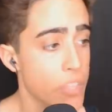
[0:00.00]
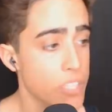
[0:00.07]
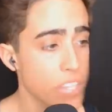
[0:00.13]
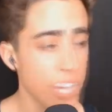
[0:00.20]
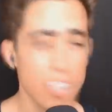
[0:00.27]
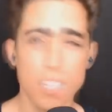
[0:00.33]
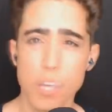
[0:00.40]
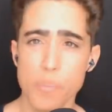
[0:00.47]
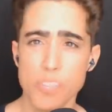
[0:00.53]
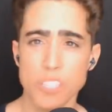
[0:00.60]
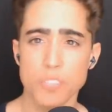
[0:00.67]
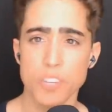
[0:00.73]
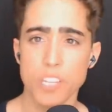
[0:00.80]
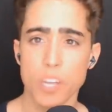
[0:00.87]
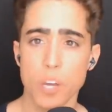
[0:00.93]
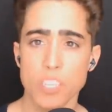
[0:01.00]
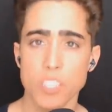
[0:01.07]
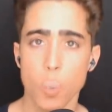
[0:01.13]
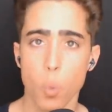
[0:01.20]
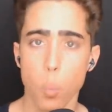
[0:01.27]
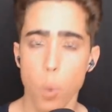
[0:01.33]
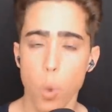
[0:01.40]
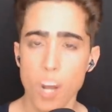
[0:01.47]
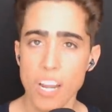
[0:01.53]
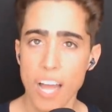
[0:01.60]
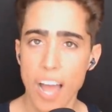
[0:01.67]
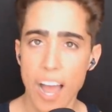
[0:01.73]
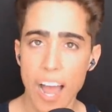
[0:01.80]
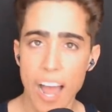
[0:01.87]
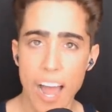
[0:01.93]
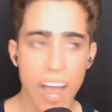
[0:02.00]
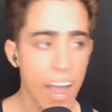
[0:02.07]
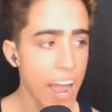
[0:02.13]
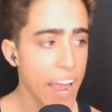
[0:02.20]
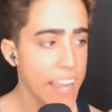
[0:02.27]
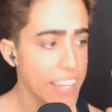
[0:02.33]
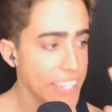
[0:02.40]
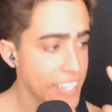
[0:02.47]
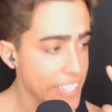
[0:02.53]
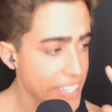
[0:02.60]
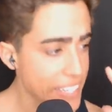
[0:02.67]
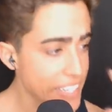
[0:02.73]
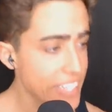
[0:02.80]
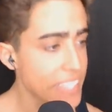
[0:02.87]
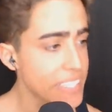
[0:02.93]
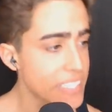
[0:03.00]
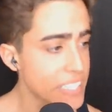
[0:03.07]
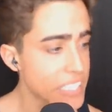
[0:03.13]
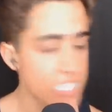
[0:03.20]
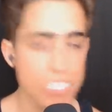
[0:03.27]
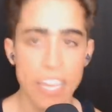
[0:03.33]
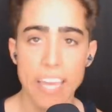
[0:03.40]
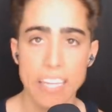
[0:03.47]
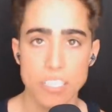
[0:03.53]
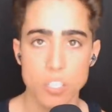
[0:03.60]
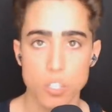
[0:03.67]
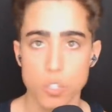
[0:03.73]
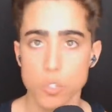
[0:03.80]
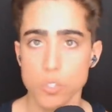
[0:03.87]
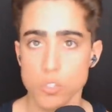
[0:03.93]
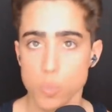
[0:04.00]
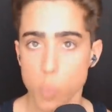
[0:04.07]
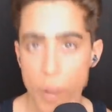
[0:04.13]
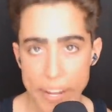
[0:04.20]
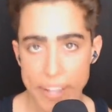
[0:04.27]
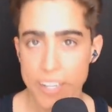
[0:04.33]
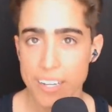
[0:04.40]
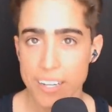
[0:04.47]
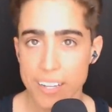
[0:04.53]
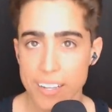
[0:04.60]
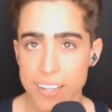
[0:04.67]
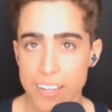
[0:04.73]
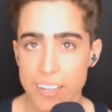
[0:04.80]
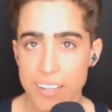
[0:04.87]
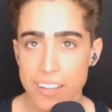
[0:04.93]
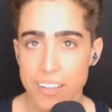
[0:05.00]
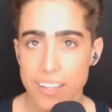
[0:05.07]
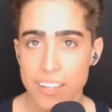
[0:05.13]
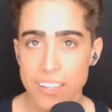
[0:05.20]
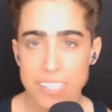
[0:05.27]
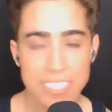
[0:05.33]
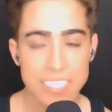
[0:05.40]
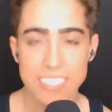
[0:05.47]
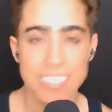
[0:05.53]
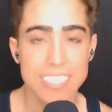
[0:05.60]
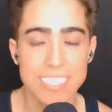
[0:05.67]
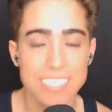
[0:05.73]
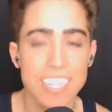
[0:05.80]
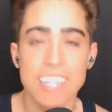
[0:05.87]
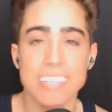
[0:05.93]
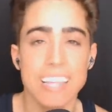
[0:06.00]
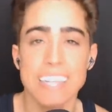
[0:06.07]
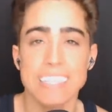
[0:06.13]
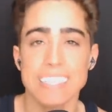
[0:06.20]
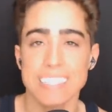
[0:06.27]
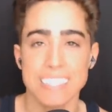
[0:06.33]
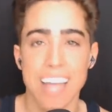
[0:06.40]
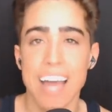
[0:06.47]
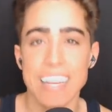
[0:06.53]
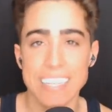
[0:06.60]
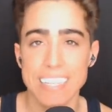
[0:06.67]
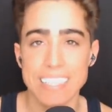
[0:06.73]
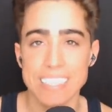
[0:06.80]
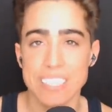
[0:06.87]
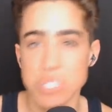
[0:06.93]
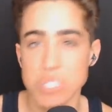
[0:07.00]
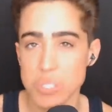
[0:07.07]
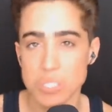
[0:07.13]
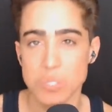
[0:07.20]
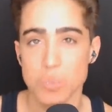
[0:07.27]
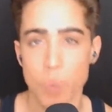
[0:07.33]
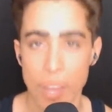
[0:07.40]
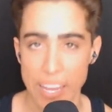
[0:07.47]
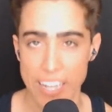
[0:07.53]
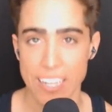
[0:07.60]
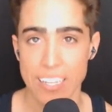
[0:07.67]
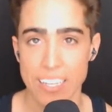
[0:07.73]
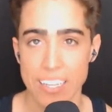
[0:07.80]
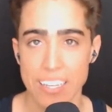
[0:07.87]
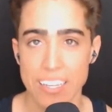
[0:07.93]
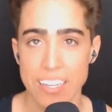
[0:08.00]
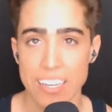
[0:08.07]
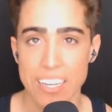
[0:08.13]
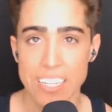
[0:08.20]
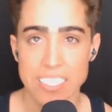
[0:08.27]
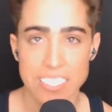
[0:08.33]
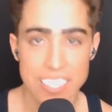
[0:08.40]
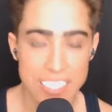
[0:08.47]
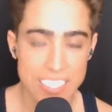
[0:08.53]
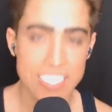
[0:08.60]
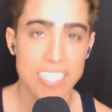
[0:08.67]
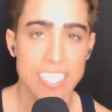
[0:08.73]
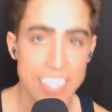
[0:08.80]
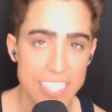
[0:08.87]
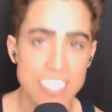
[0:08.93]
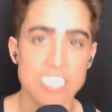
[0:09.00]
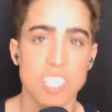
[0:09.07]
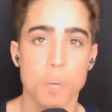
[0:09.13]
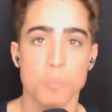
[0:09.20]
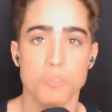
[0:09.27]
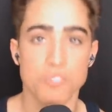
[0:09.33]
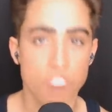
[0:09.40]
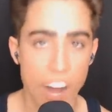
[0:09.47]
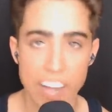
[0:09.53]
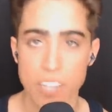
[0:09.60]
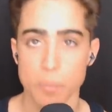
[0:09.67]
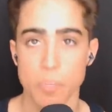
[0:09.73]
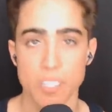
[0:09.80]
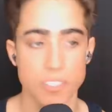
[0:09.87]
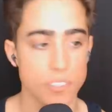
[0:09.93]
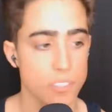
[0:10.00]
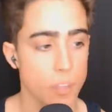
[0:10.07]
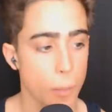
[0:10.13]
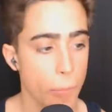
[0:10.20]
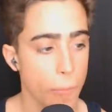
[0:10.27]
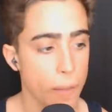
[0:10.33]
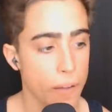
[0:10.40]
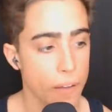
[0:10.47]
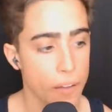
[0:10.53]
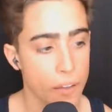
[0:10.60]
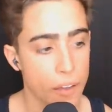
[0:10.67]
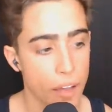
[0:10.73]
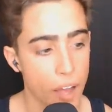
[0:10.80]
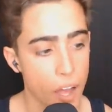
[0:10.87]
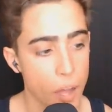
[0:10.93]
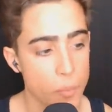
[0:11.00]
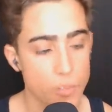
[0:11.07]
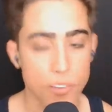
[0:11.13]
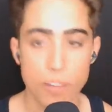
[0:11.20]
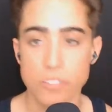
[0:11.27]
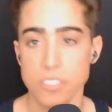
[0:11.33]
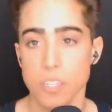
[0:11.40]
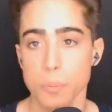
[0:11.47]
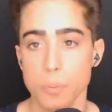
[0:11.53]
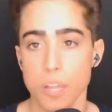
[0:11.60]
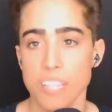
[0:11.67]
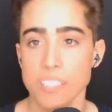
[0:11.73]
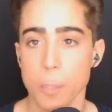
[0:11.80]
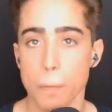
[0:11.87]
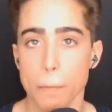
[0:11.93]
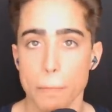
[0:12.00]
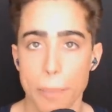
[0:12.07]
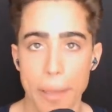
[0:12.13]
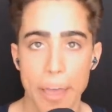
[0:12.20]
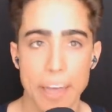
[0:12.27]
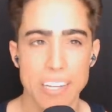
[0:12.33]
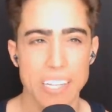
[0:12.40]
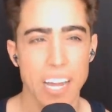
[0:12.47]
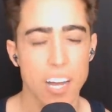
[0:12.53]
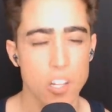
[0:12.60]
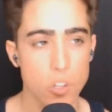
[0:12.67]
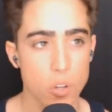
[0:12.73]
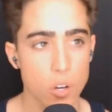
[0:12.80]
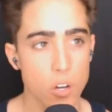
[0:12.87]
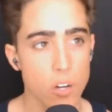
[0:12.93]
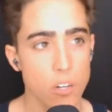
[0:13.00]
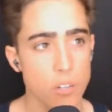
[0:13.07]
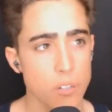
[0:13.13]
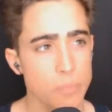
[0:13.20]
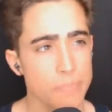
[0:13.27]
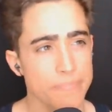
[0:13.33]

the title of this video is What I Eat in a Day to Lose Weight. This, this young lady does not need to lose weight. She needs to eat some vitamins. Um, if I was going to place a bet at how long